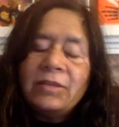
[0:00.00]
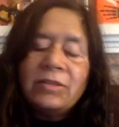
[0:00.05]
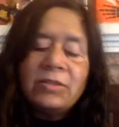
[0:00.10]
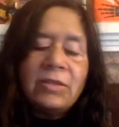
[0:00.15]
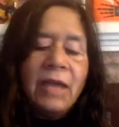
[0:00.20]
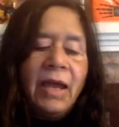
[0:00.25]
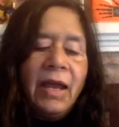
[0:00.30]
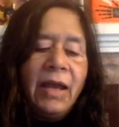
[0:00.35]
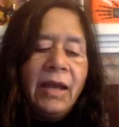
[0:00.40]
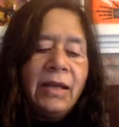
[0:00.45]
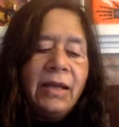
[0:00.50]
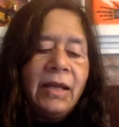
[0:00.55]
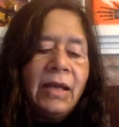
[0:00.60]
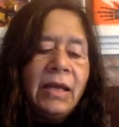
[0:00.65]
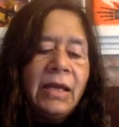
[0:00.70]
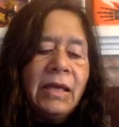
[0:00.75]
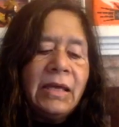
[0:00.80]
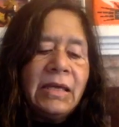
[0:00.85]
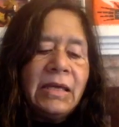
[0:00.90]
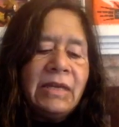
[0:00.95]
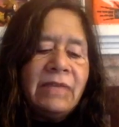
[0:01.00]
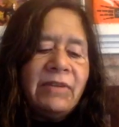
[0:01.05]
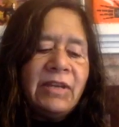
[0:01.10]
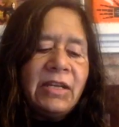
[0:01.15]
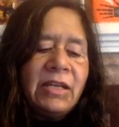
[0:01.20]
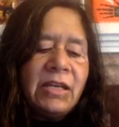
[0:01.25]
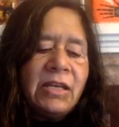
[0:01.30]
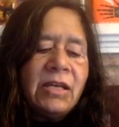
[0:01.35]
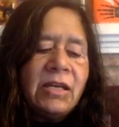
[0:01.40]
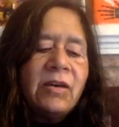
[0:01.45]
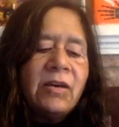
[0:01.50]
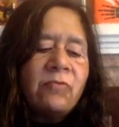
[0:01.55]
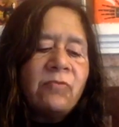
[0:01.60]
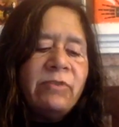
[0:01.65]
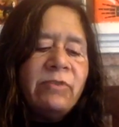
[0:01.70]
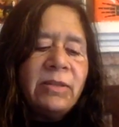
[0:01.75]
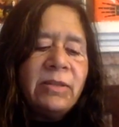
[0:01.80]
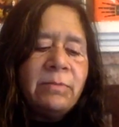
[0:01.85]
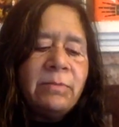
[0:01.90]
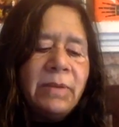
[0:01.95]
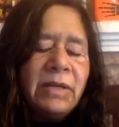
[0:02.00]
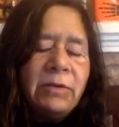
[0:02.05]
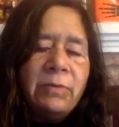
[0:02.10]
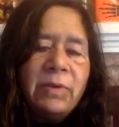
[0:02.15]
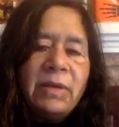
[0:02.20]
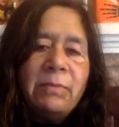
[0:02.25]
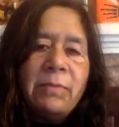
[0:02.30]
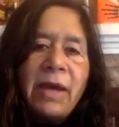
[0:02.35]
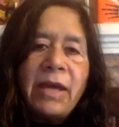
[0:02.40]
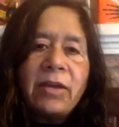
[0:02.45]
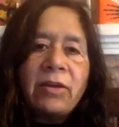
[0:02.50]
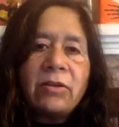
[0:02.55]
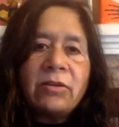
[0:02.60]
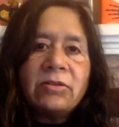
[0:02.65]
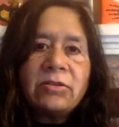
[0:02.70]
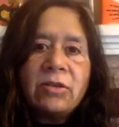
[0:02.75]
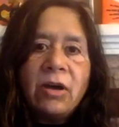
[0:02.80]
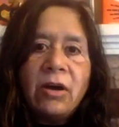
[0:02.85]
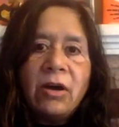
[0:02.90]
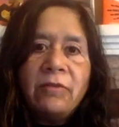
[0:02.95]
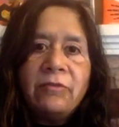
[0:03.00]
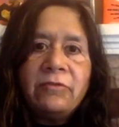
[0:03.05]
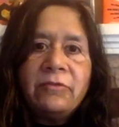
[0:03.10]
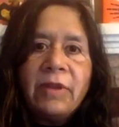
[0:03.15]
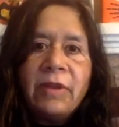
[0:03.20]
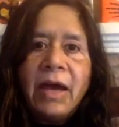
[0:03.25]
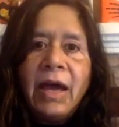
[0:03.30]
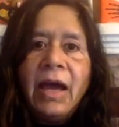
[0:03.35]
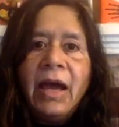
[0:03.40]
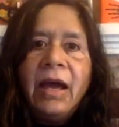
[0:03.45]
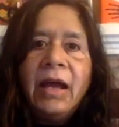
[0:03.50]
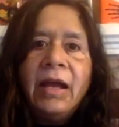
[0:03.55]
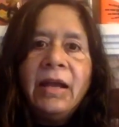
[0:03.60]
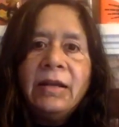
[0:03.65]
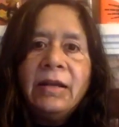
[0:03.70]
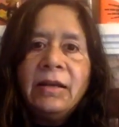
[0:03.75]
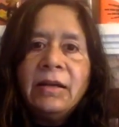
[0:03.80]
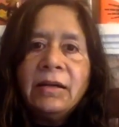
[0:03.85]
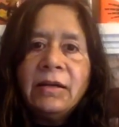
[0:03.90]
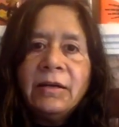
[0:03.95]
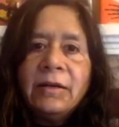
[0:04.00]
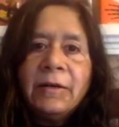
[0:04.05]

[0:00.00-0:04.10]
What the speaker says: And even here between Microsoft and